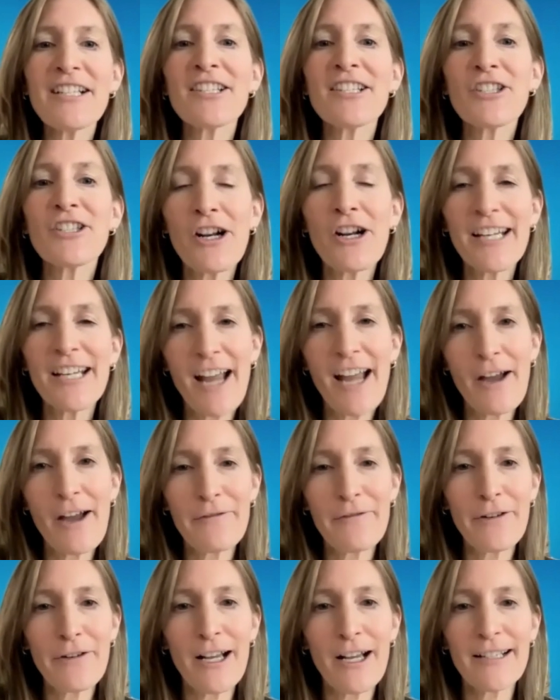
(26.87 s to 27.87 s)
started out
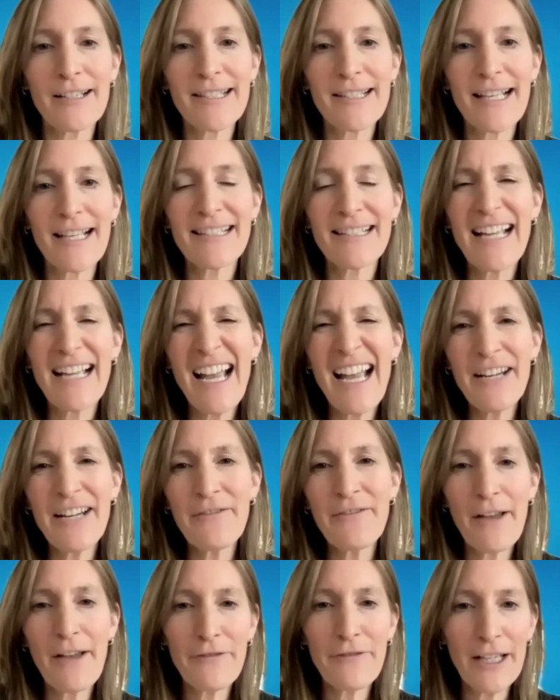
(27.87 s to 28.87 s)
for us as a kind of
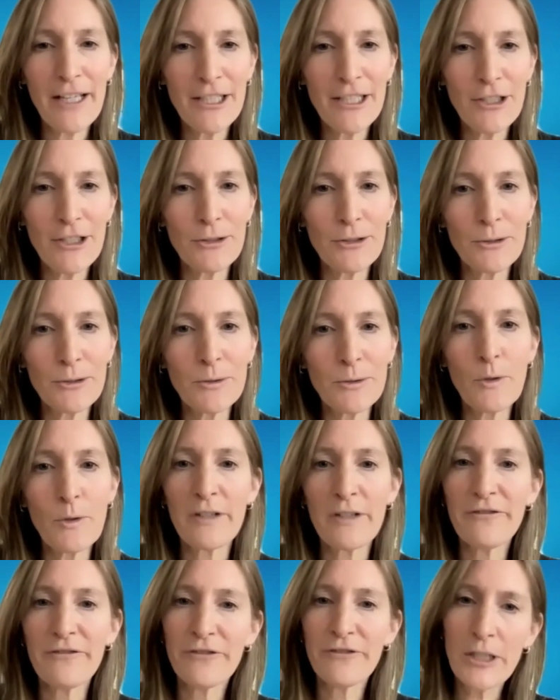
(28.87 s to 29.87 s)
FAQ,
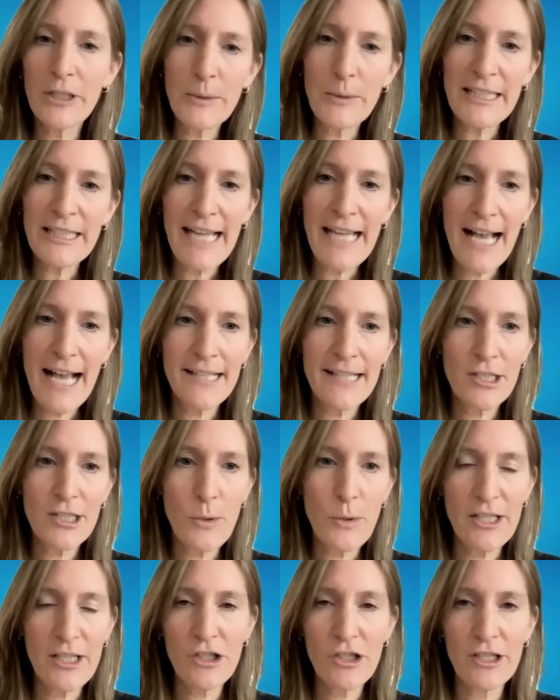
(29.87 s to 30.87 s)
or frequently asked
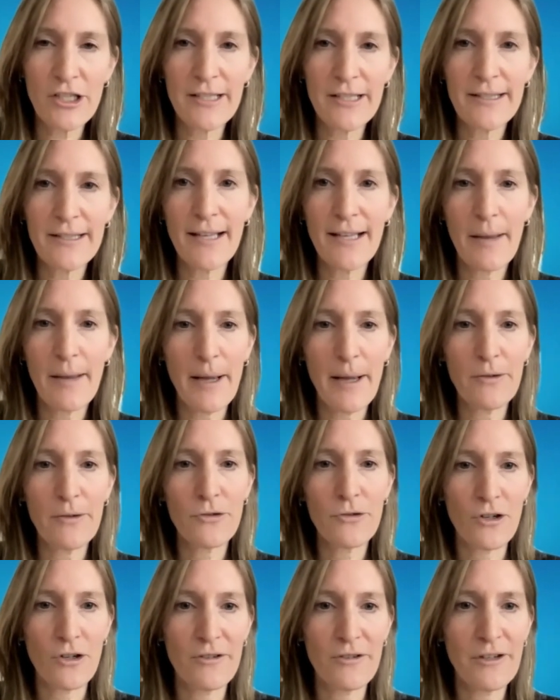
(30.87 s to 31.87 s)
questions about
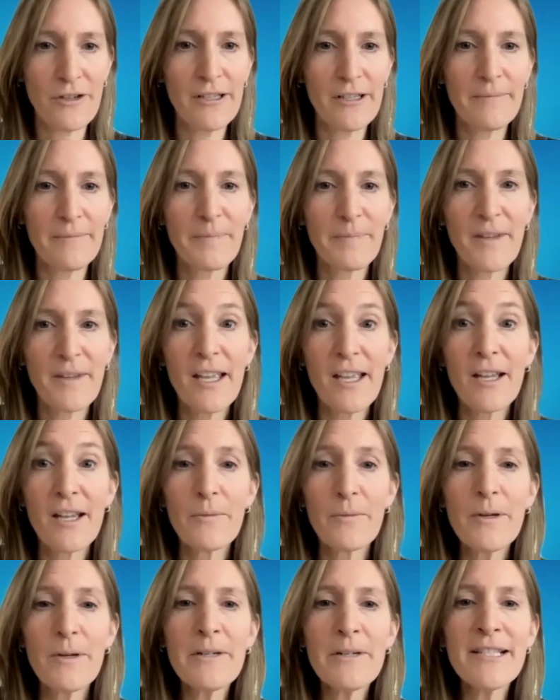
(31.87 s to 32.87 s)
genre.
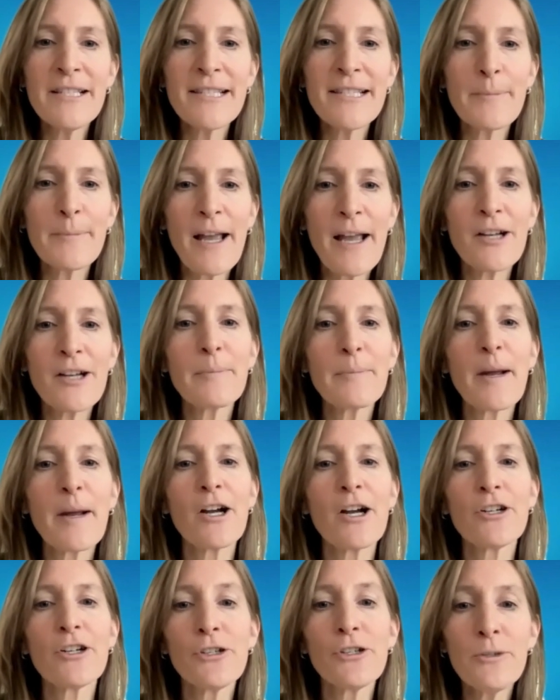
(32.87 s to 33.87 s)
We were inspired by
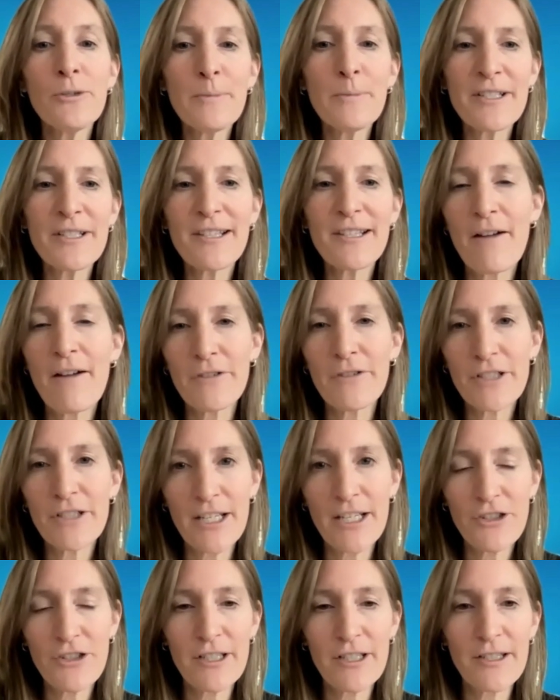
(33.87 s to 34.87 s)
our numerous
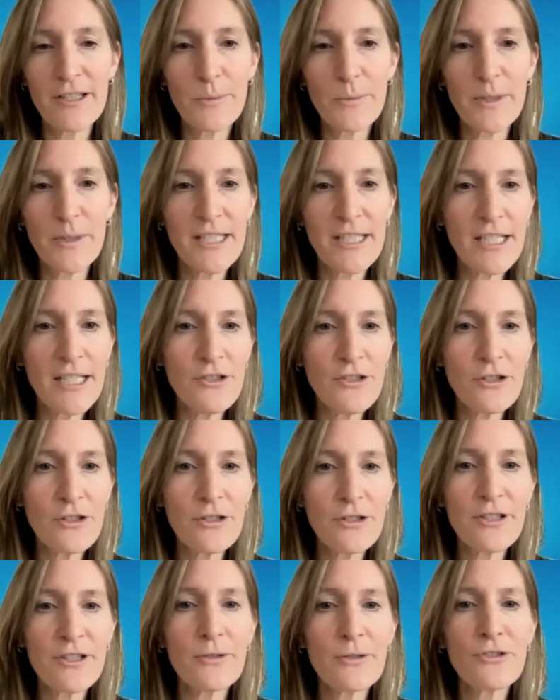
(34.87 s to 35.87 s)
conversations with
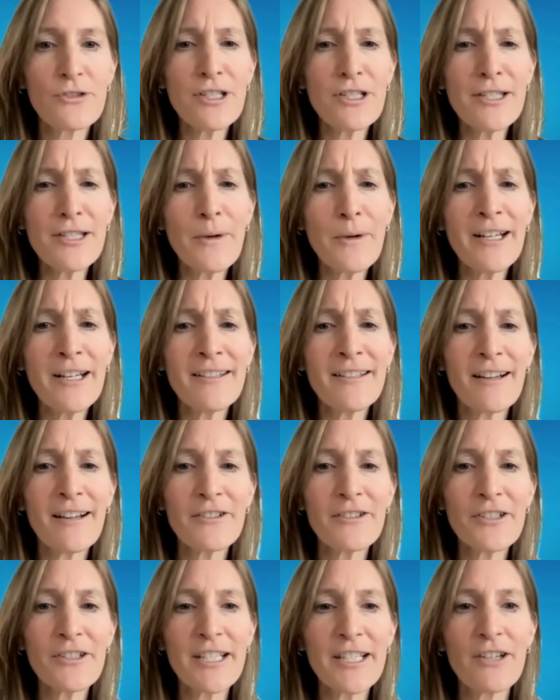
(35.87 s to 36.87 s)
teachers who just wanted to
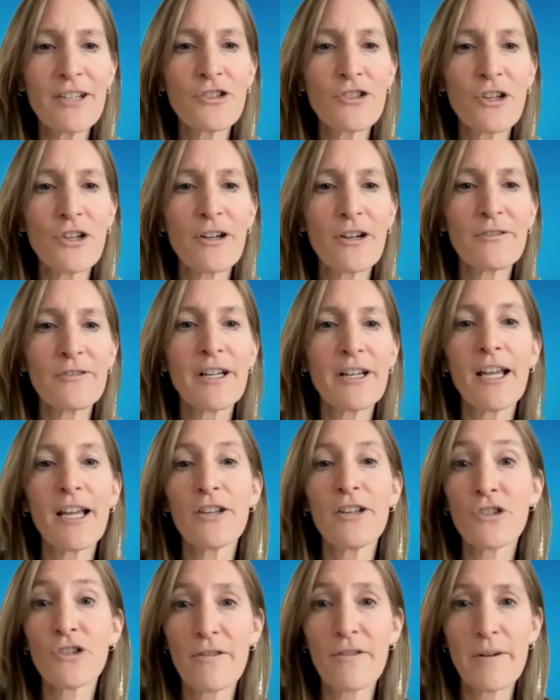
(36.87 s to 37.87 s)
understand genre
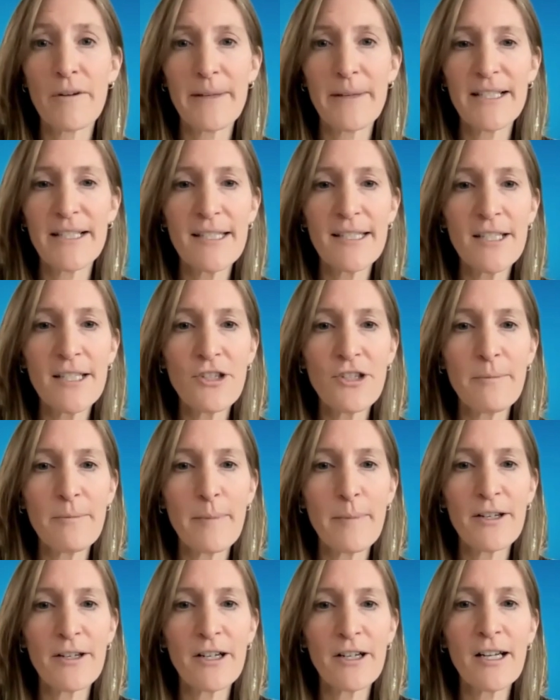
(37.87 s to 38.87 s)
and genre-based teaching
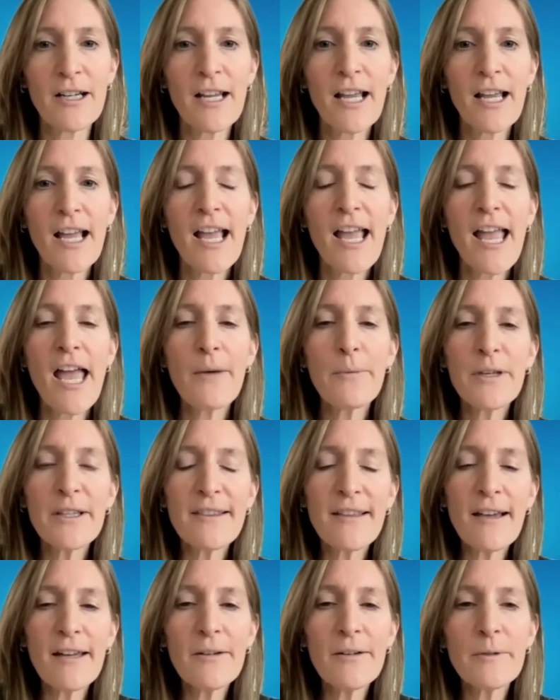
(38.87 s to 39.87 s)
better, and we
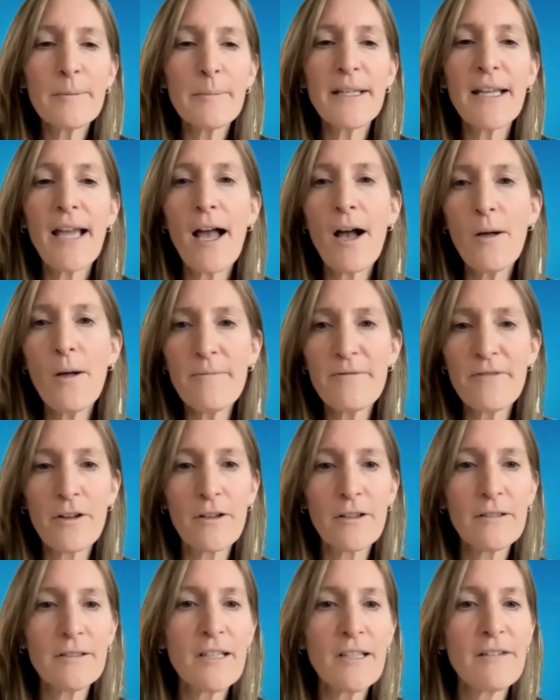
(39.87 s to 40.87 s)
thought it would be
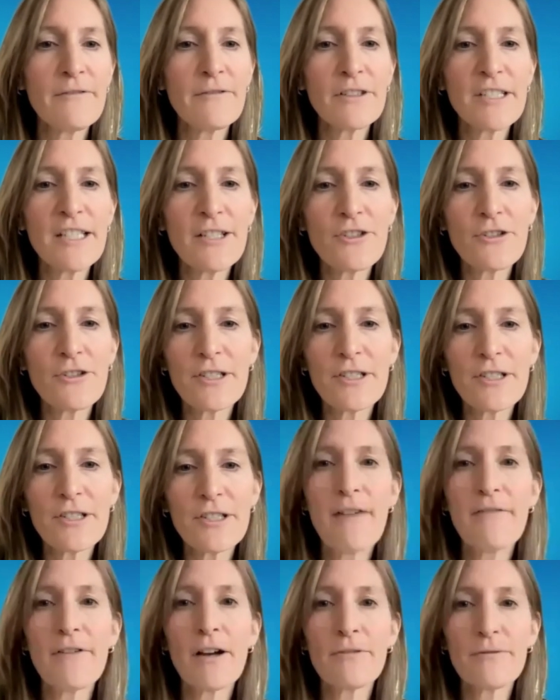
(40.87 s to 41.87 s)
helpful for teachers to
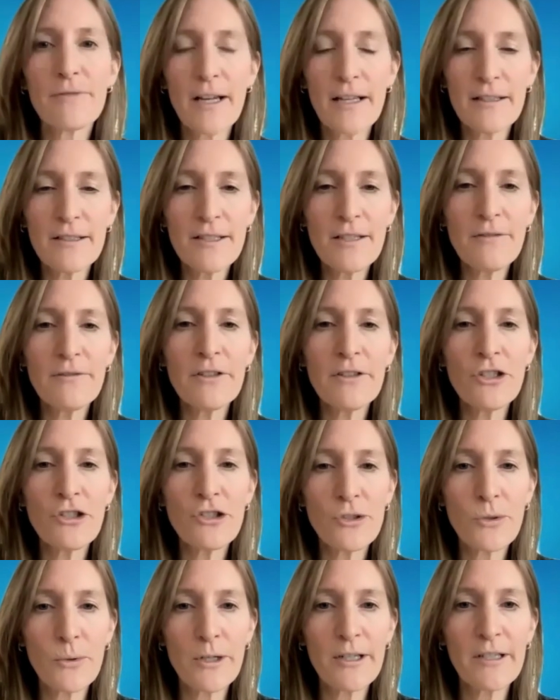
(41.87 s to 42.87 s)
have a relatively
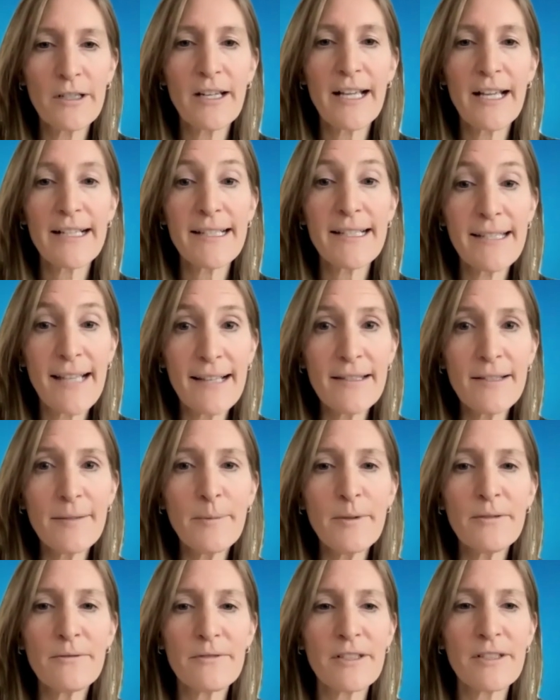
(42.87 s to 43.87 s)
short,
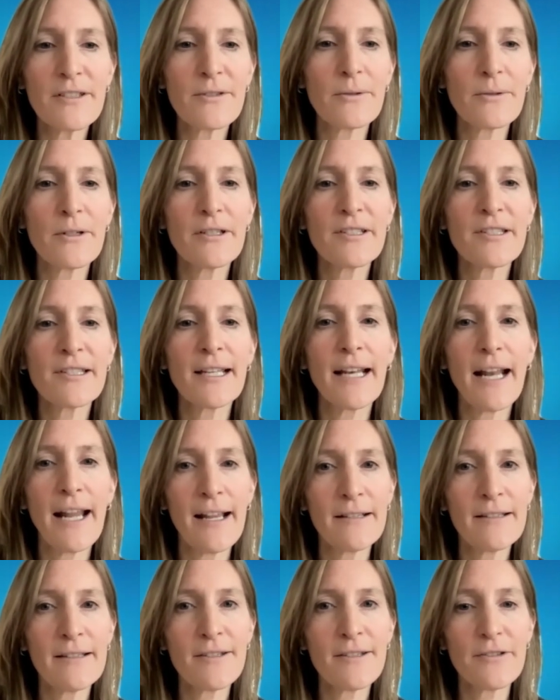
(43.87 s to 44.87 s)
accessible resource that
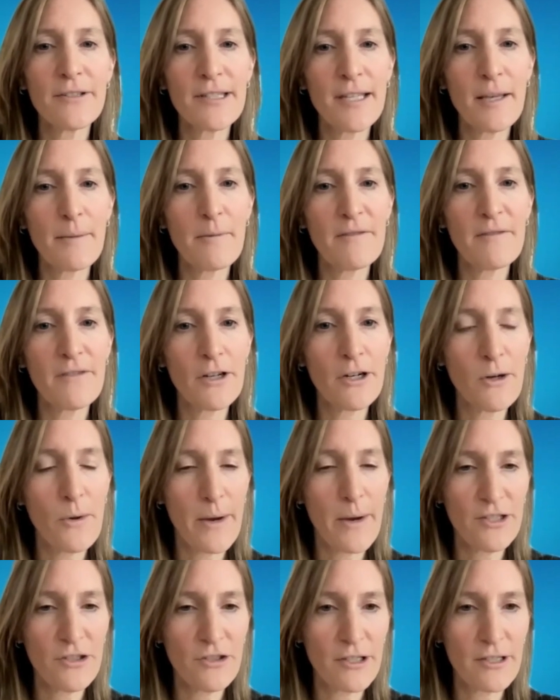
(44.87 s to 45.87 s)
answered some of their
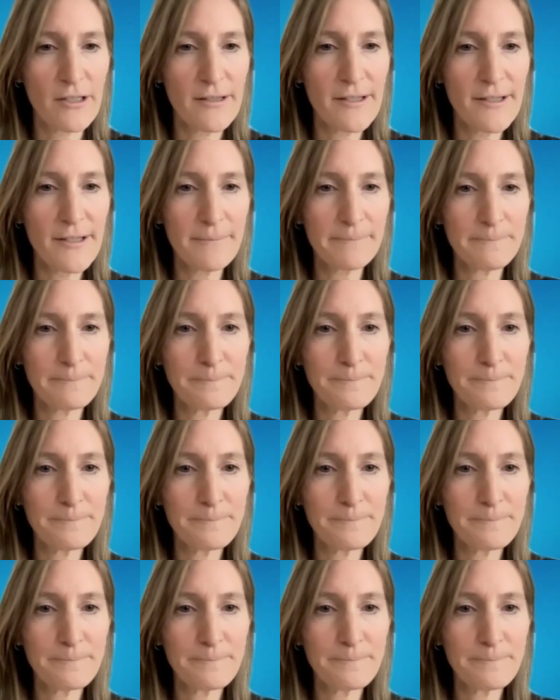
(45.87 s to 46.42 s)
questions.